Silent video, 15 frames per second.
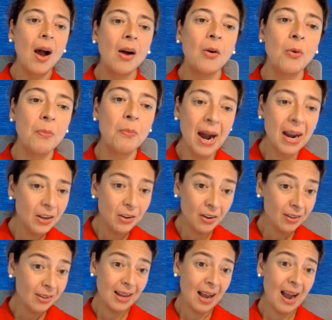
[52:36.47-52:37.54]
who might
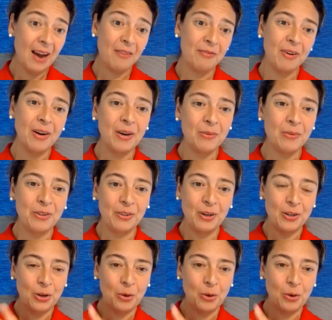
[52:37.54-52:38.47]
not have a research